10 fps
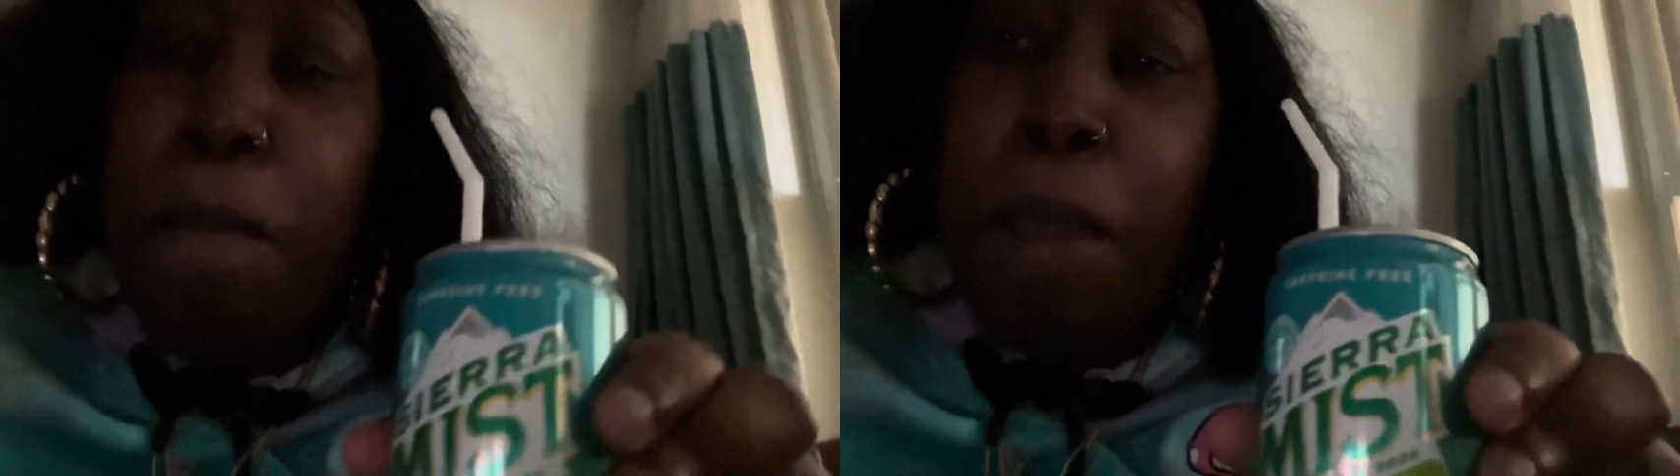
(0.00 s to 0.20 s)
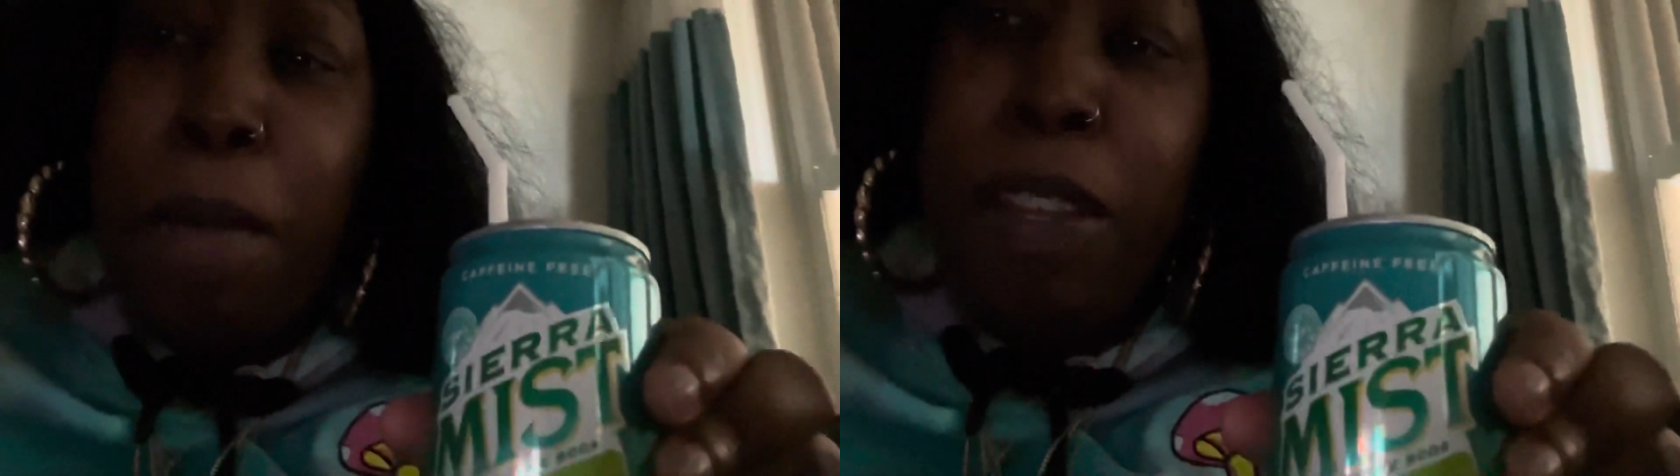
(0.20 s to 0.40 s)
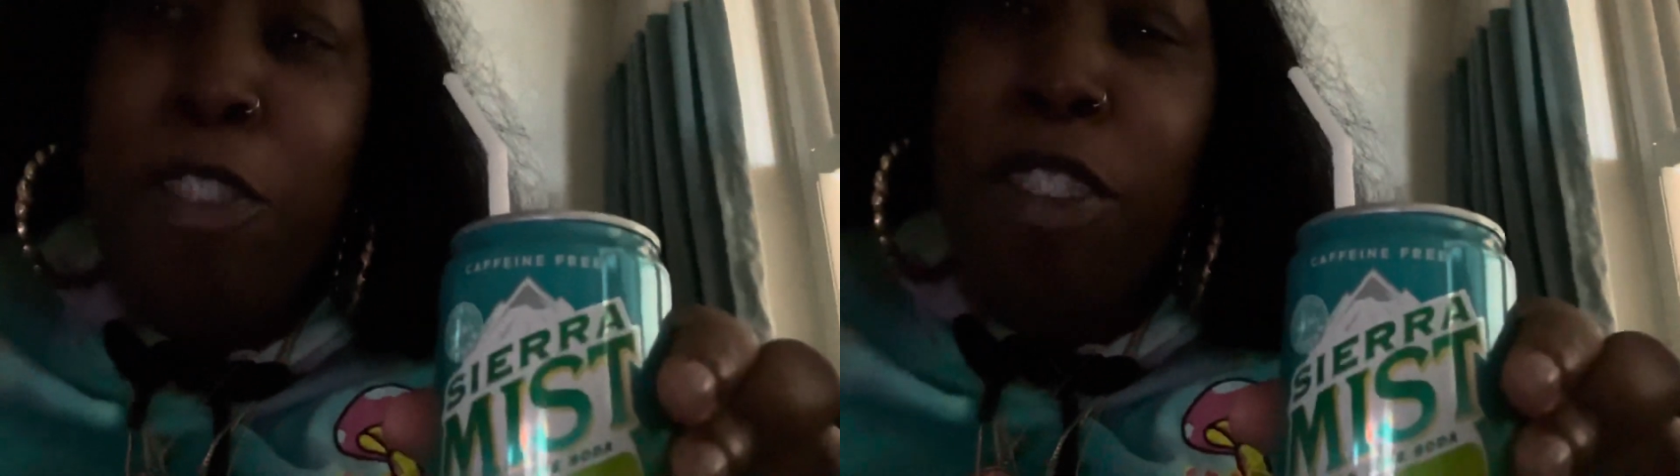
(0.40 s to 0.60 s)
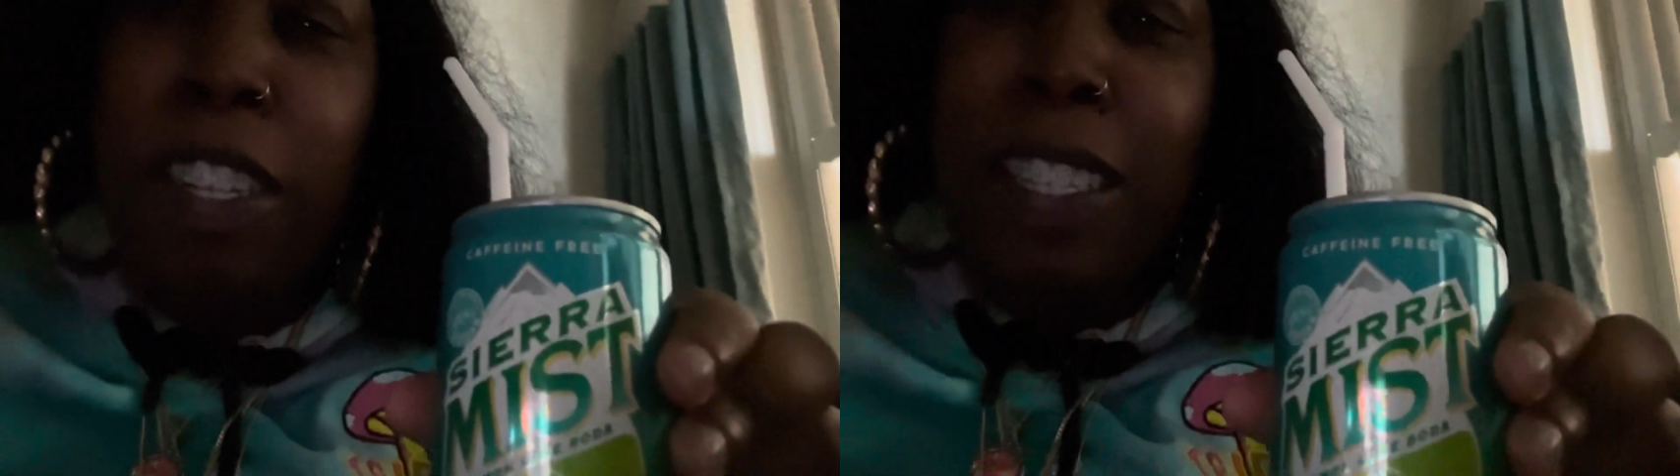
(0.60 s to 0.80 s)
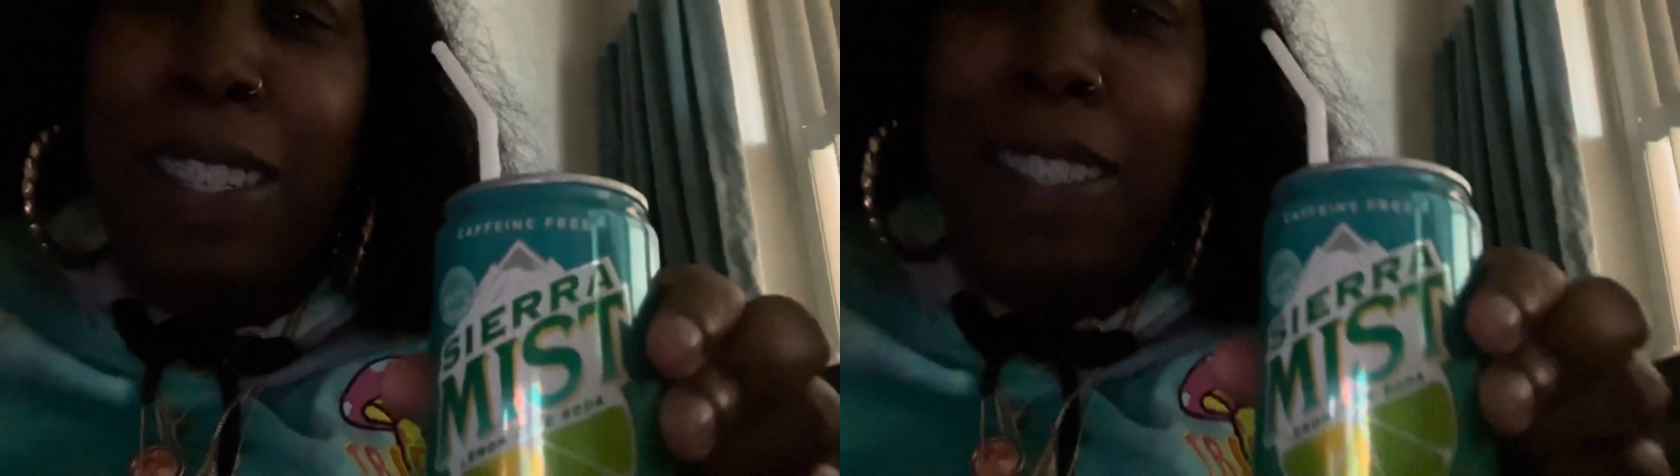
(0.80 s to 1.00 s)
Made Me
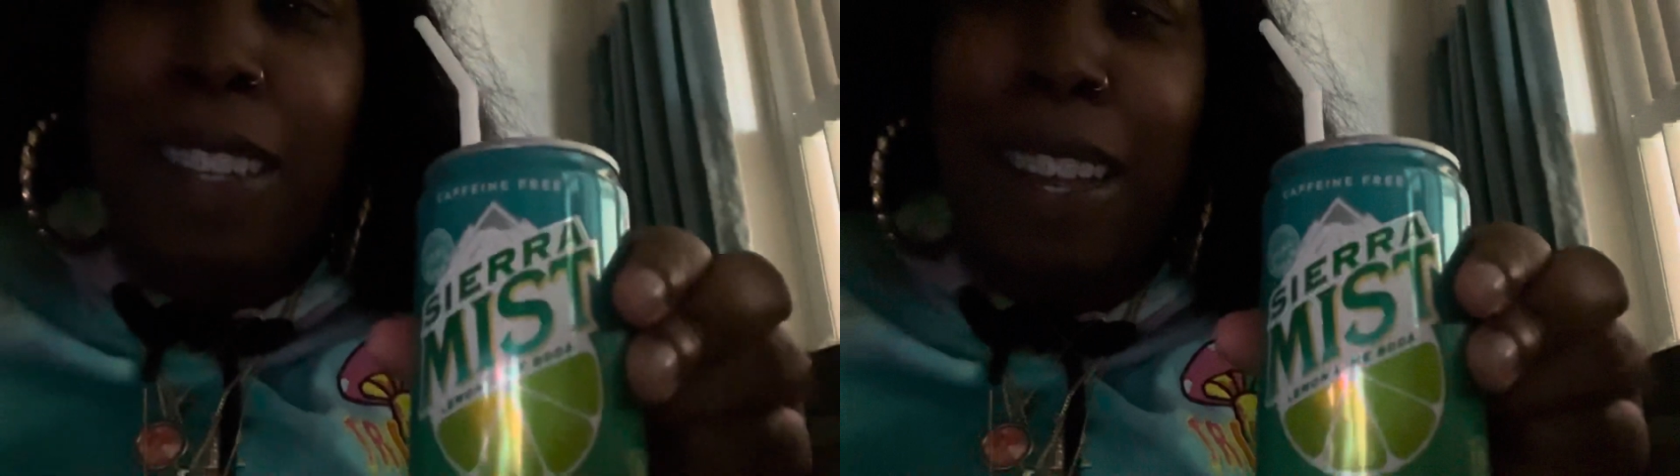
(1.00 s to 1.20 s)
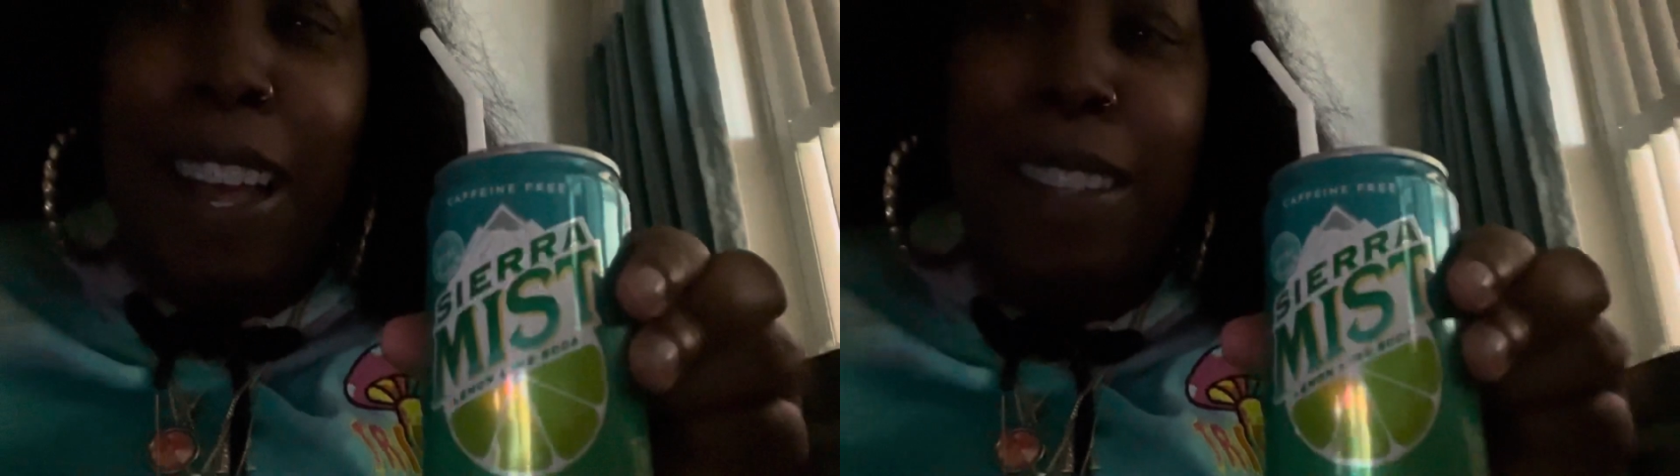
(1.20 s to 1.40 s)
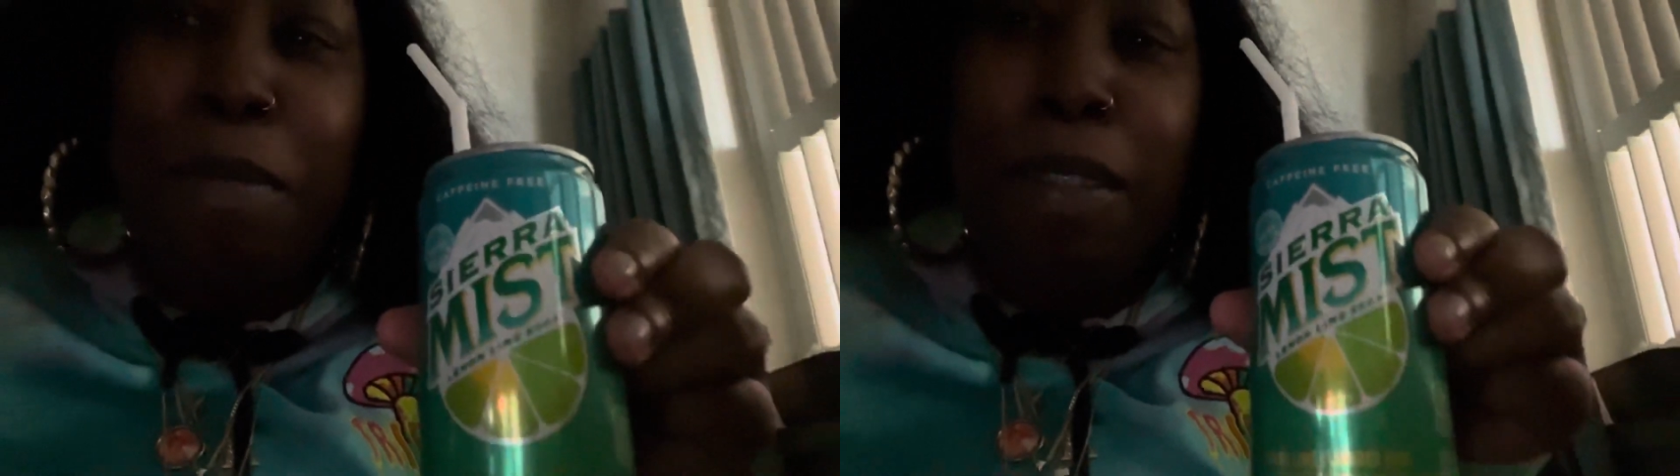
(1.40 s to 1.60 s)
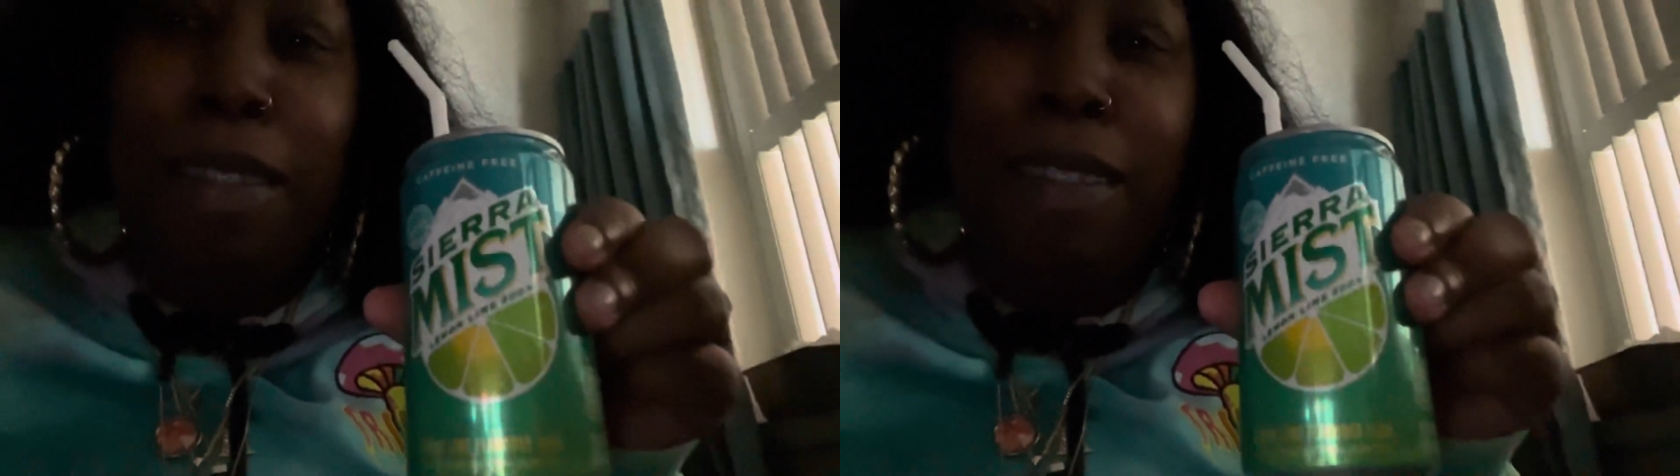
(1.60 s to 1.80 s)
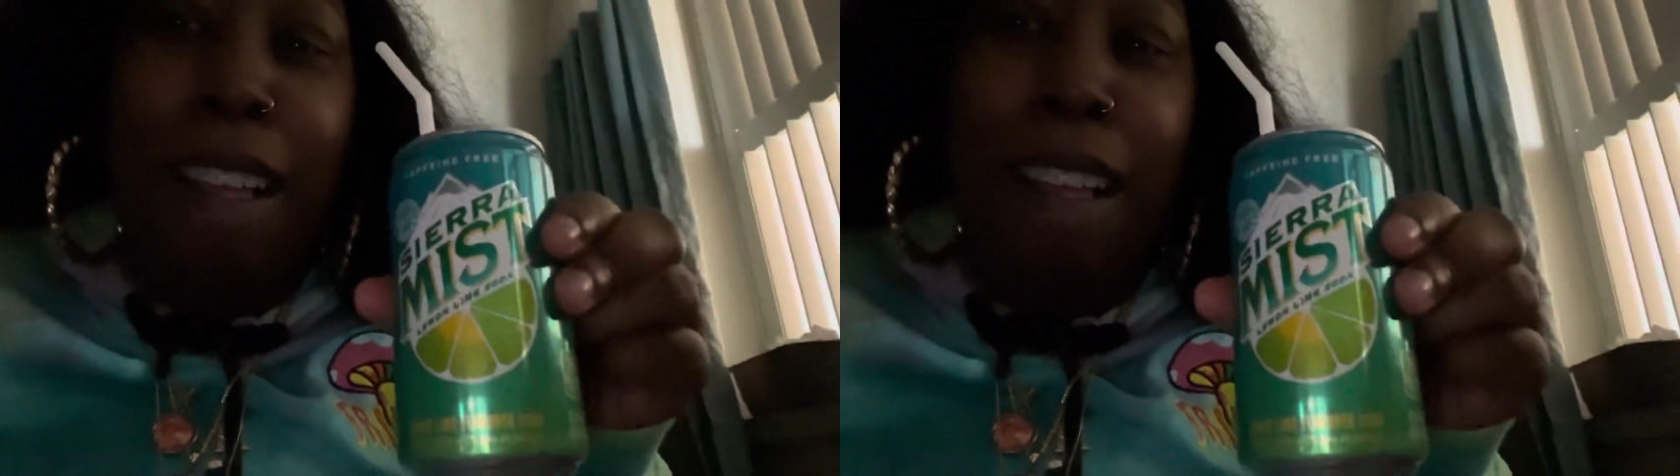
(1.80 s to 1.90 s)
Drink This in the Hospital.